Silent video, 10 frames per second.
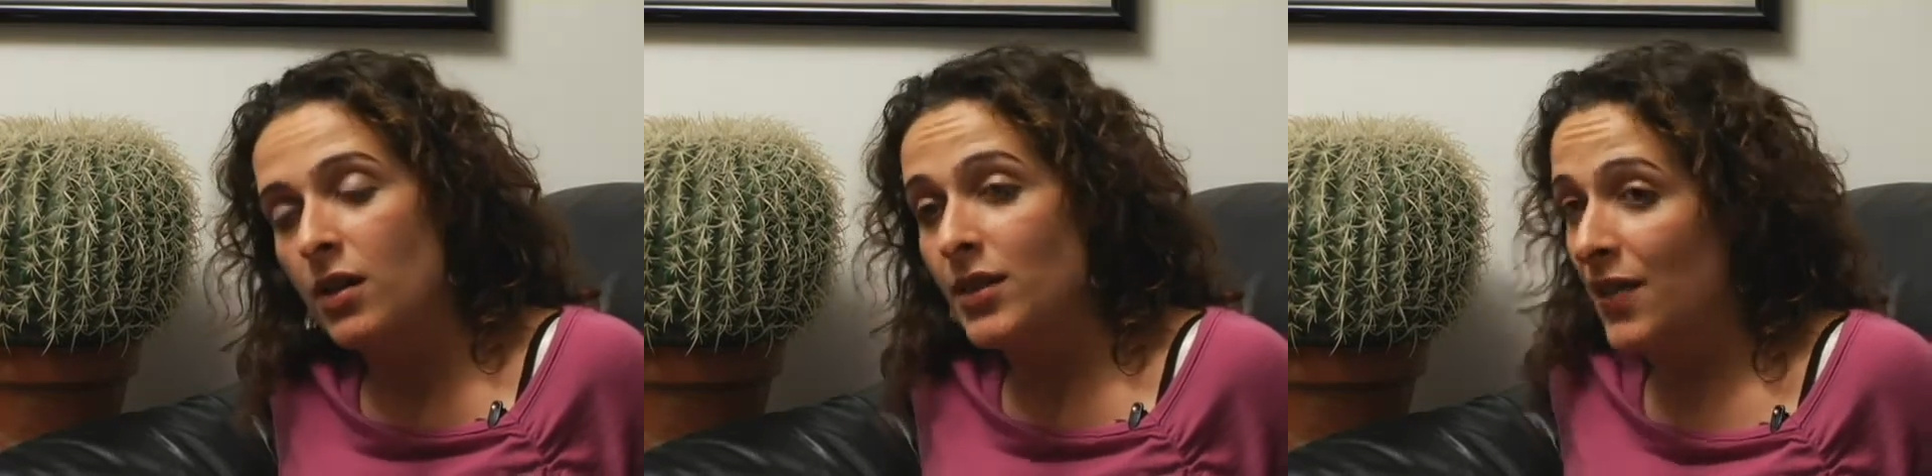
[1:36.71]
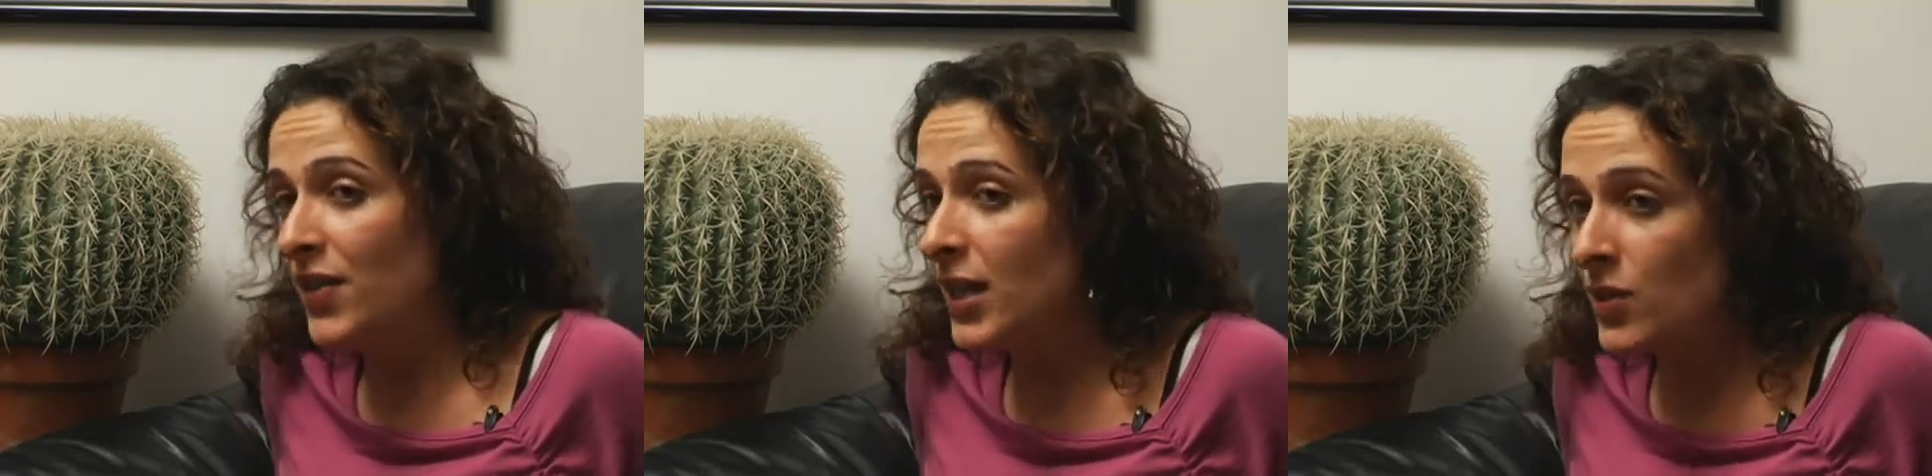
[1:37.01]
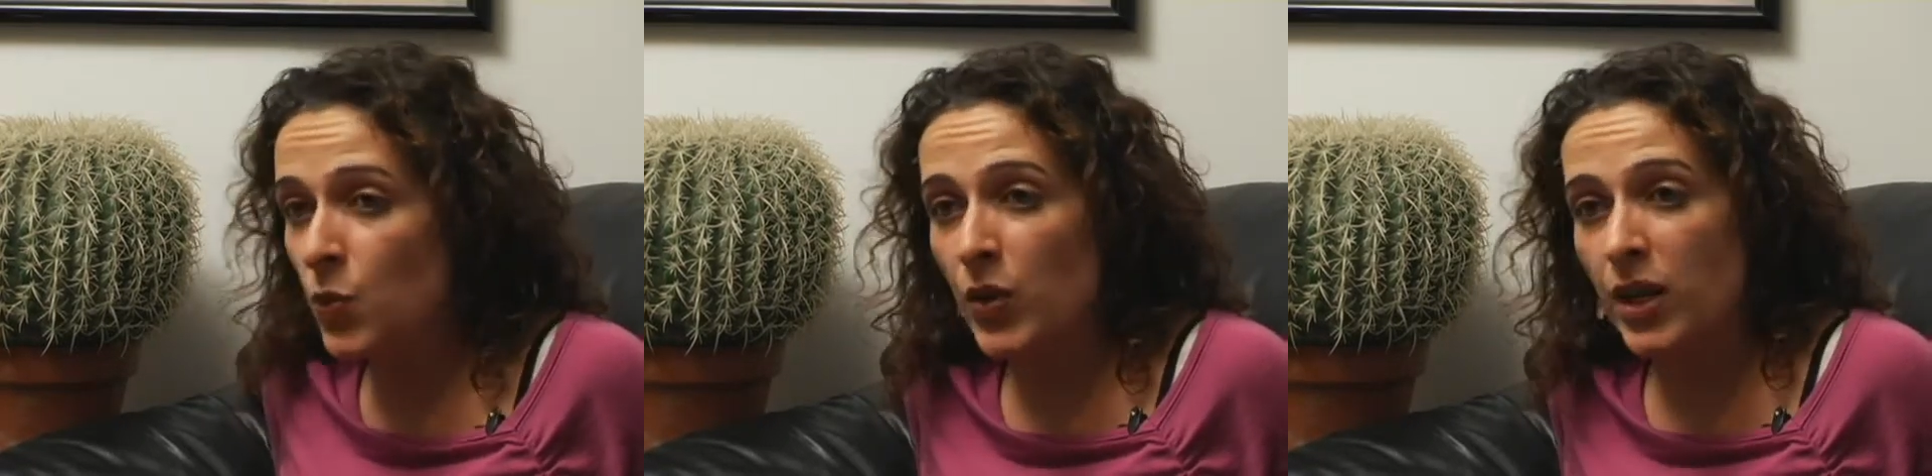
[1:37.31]
7
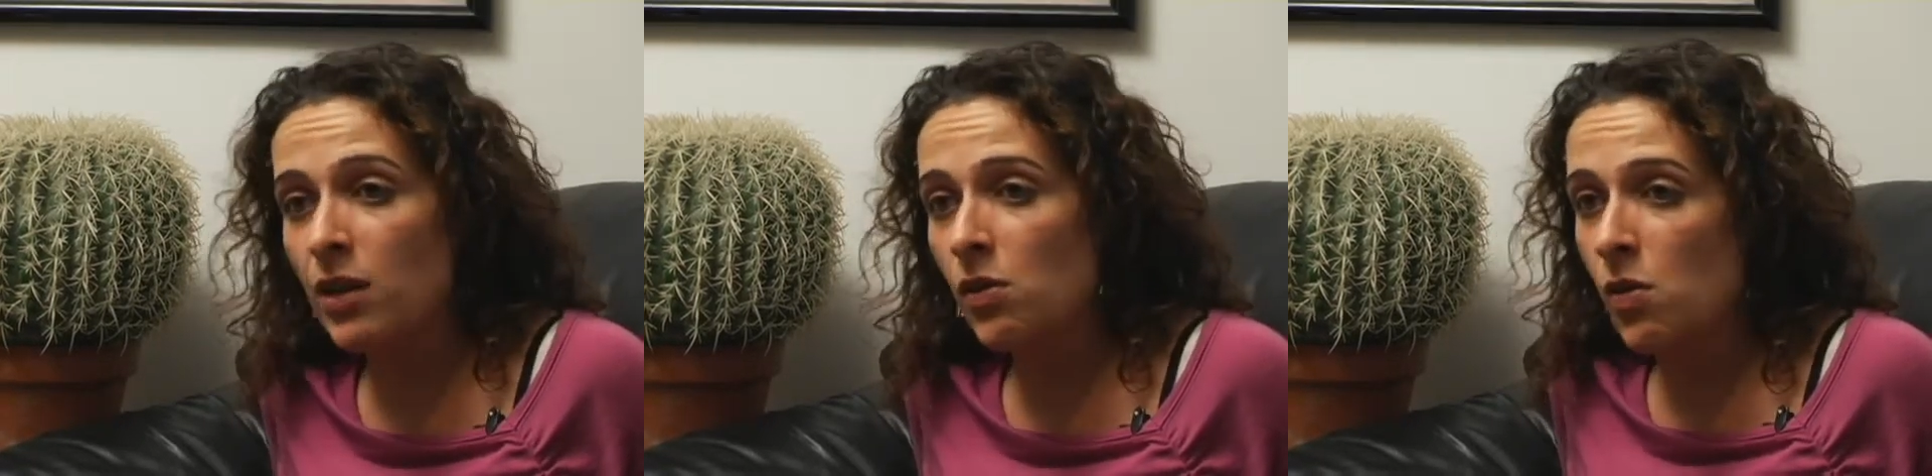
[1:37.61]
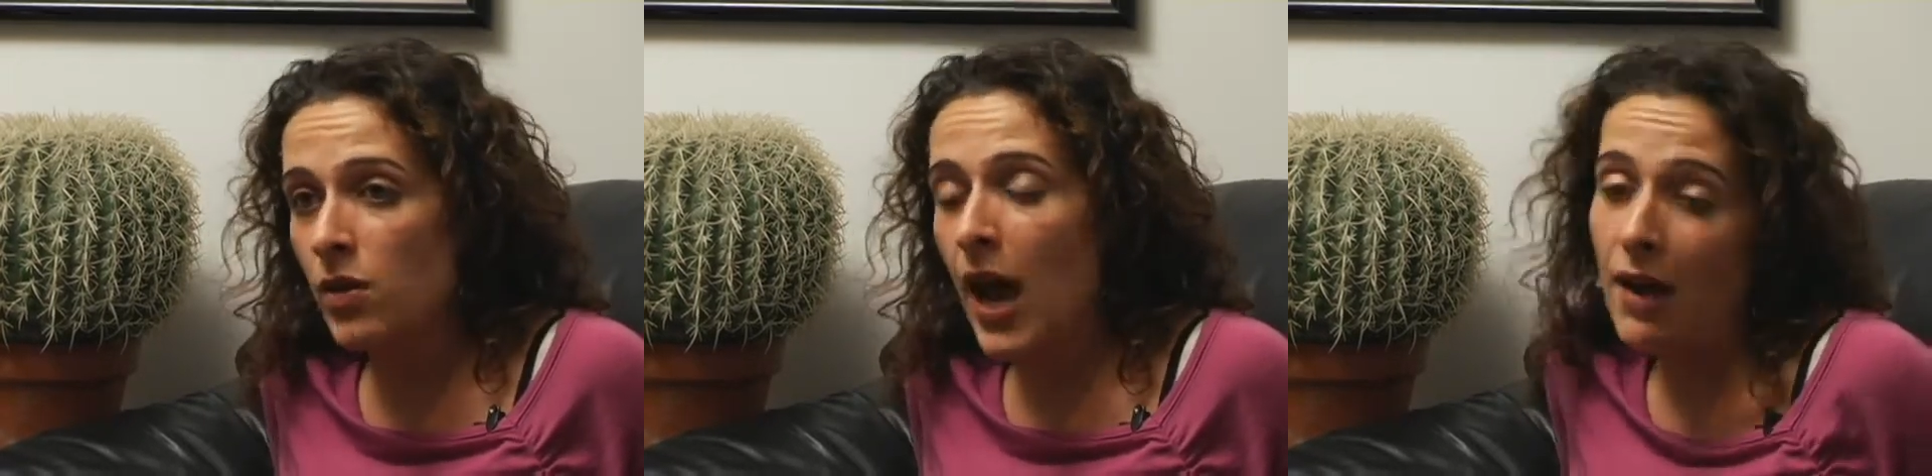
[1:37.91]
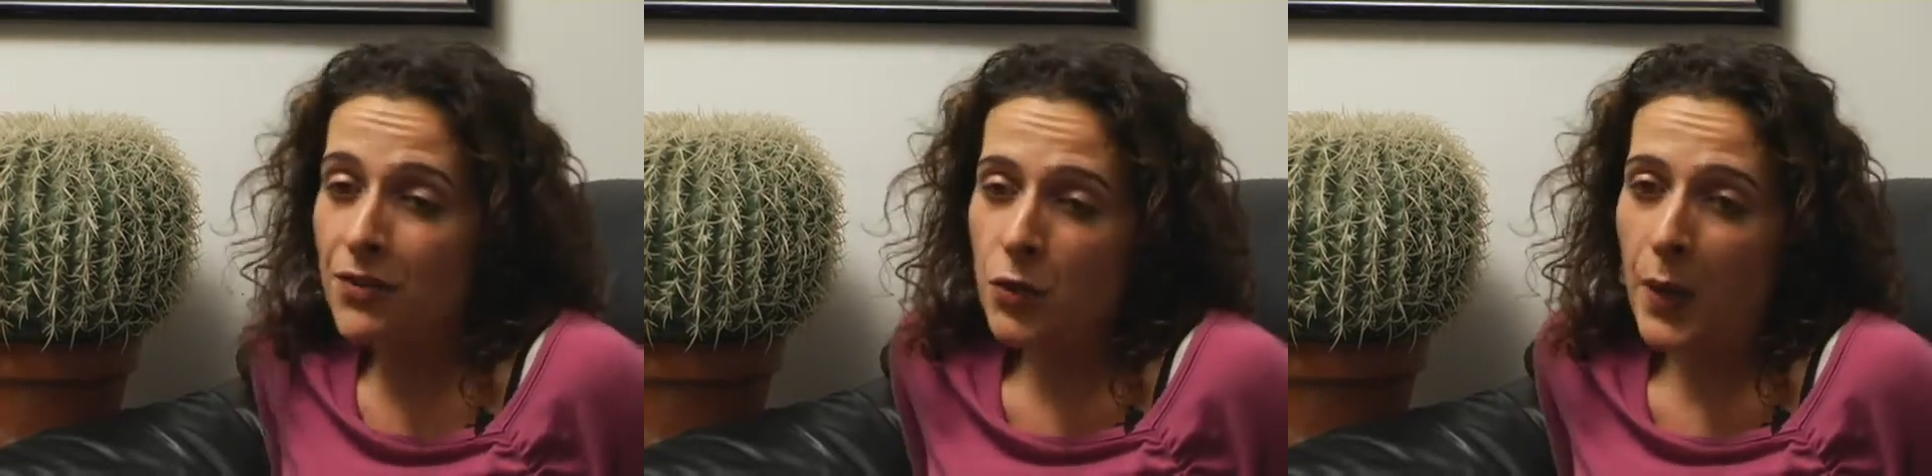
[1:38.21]
days a week, or
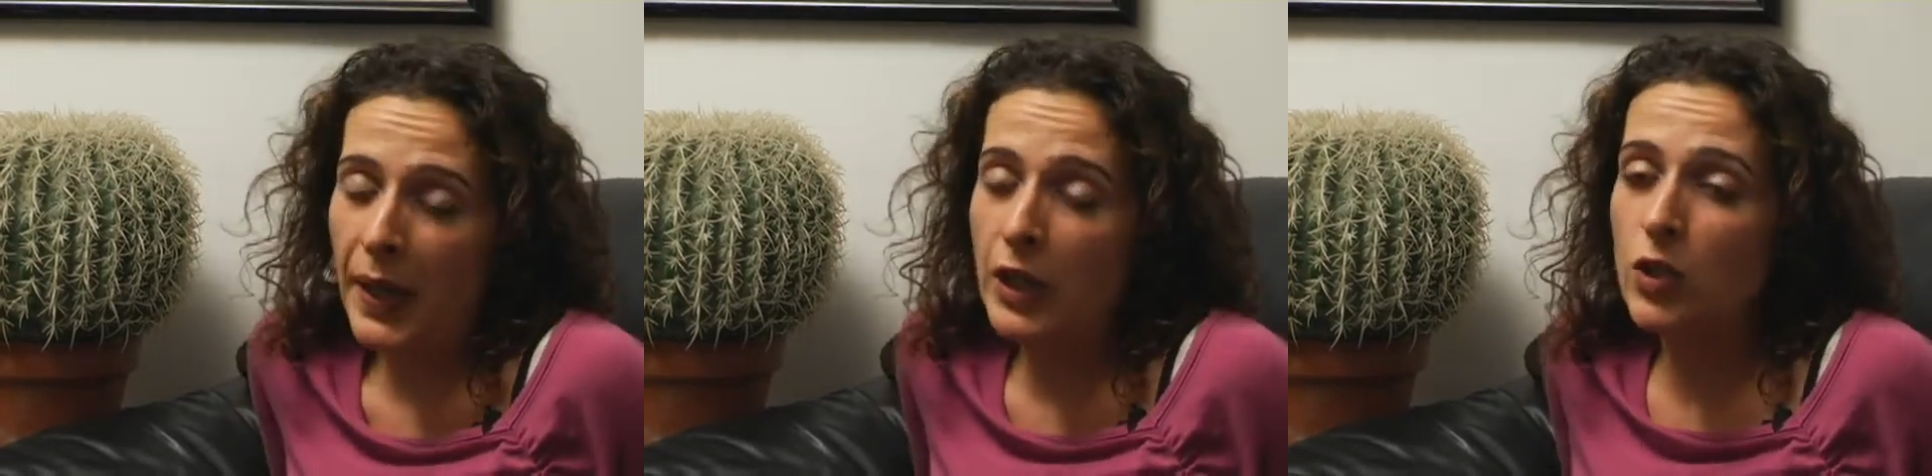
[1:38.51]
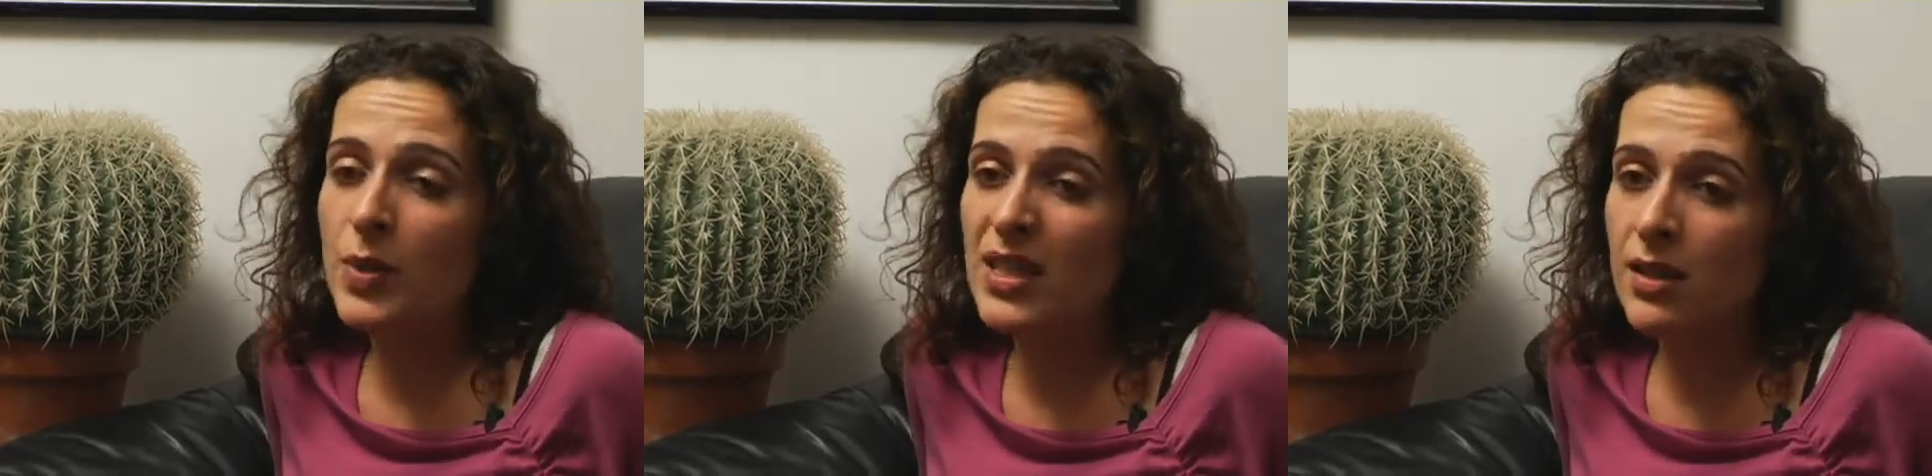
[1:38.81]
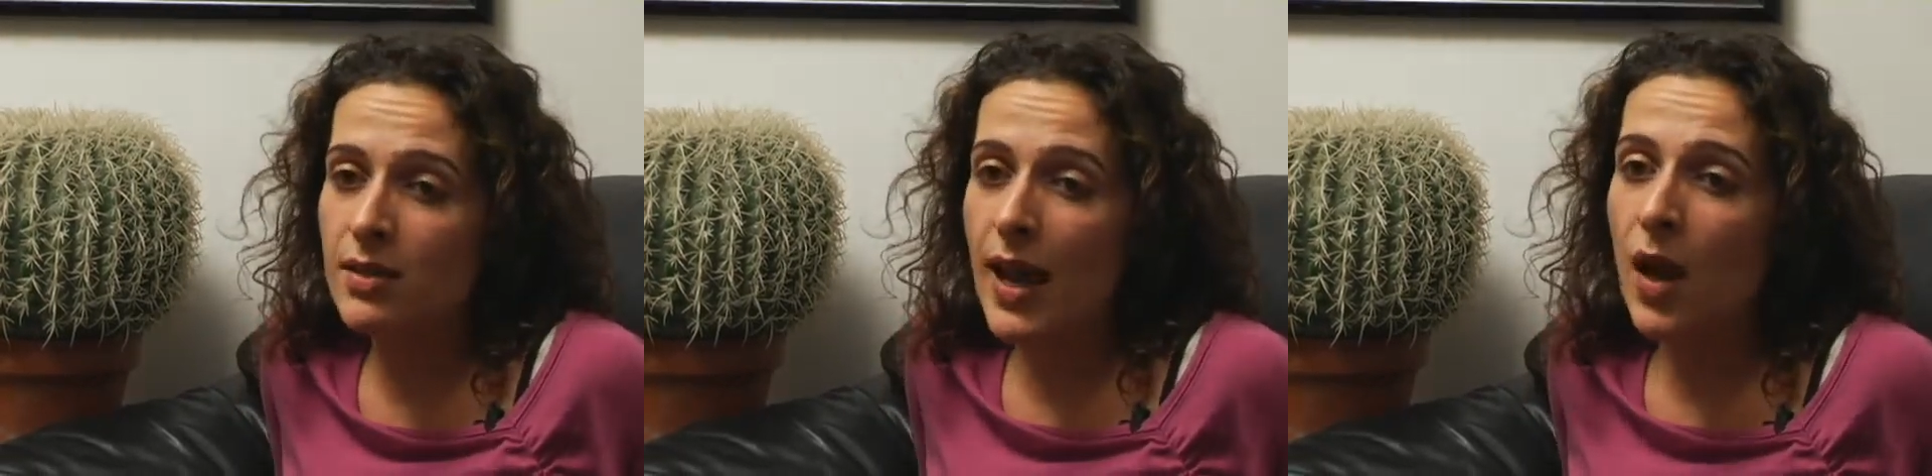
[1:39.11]
after regular
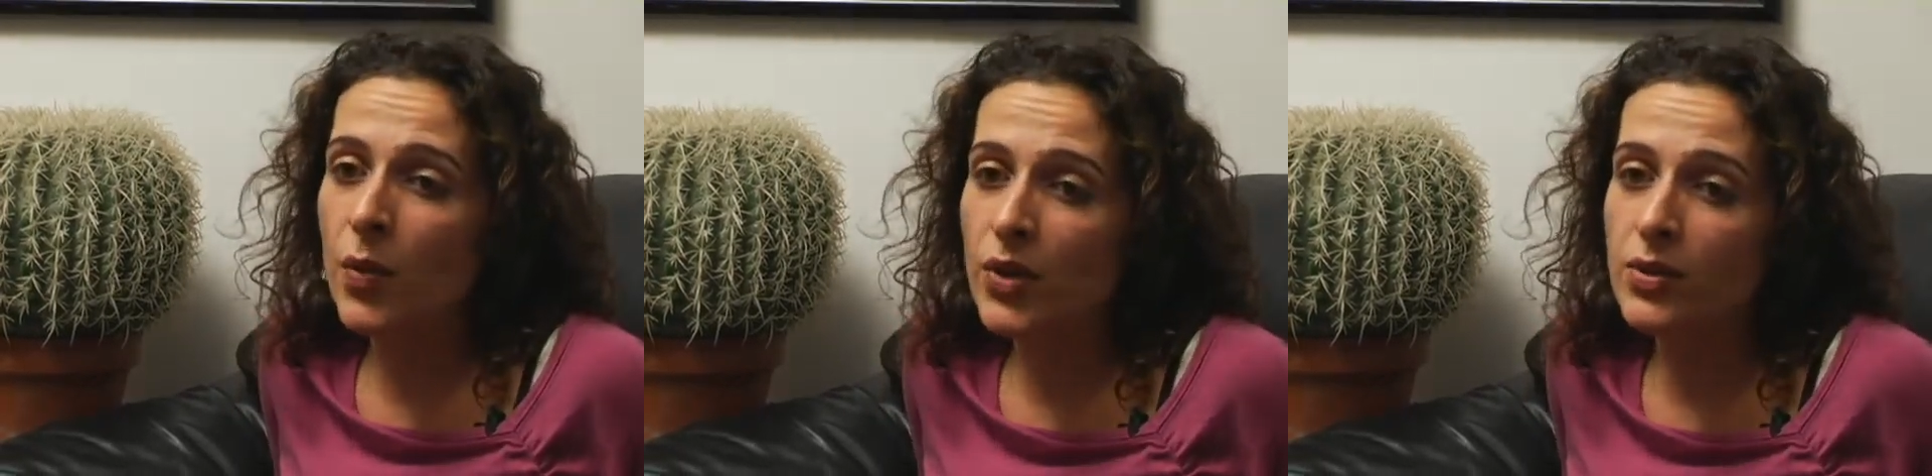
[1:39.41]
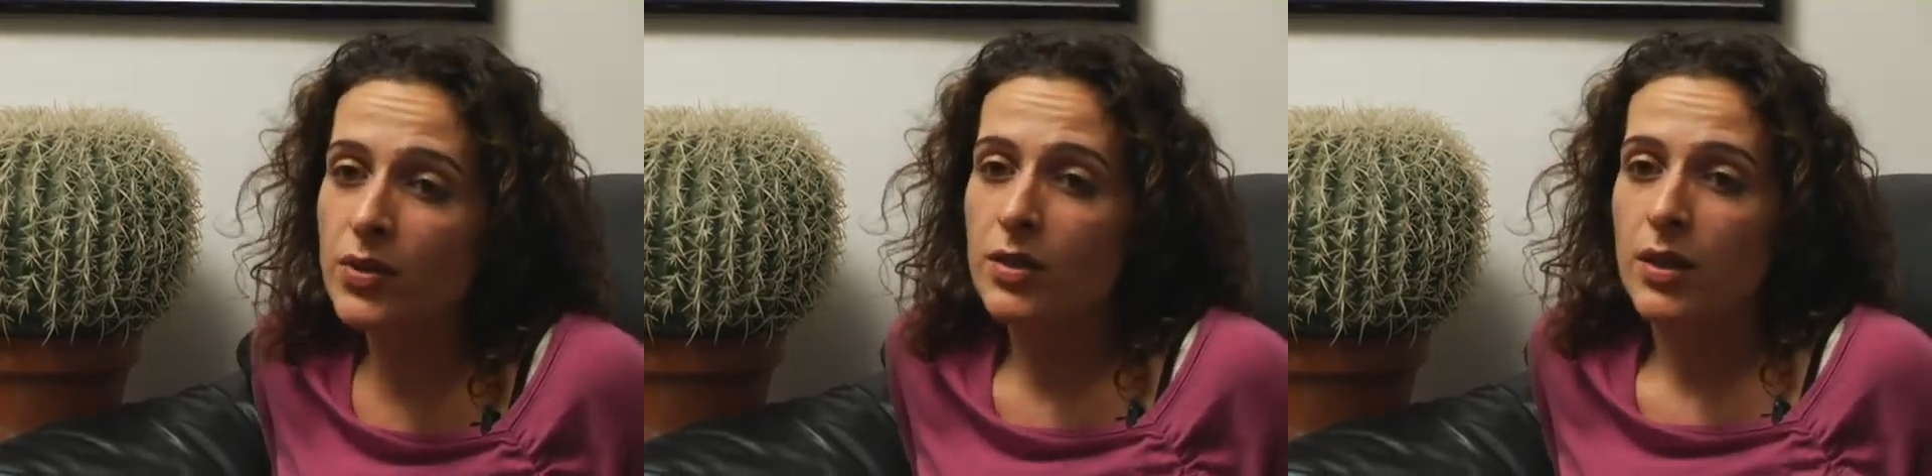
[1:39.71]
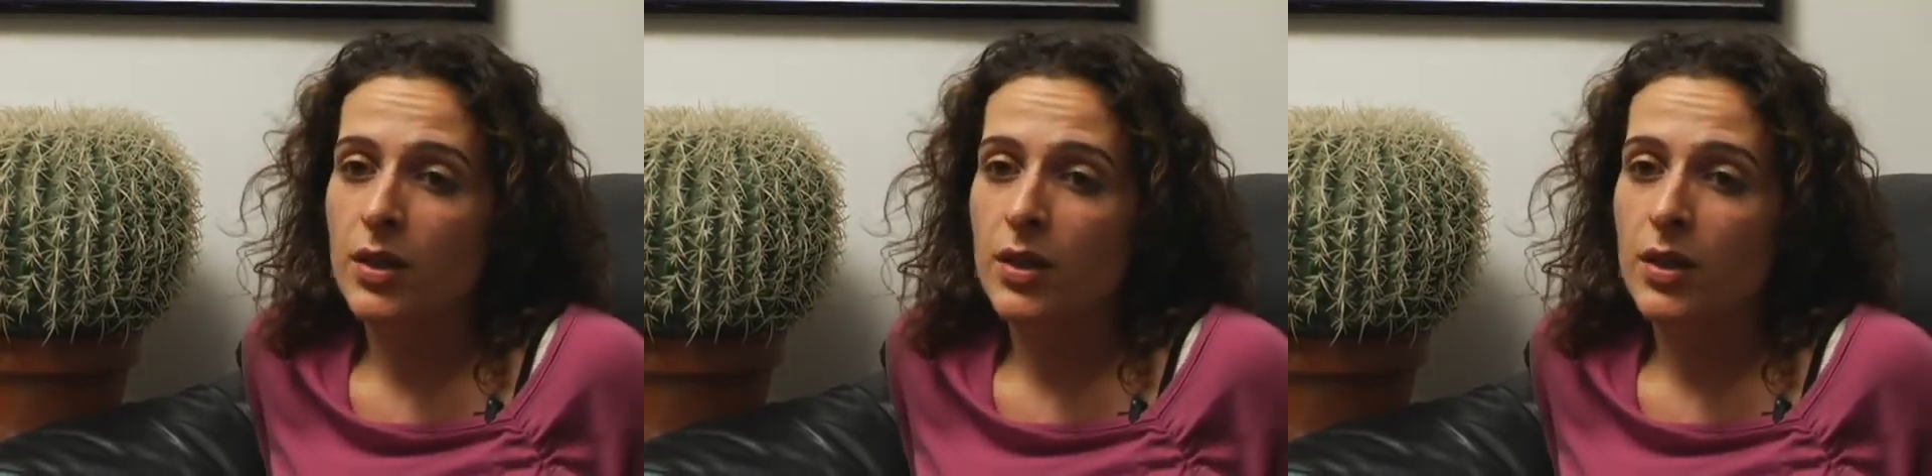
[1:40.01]
business hours.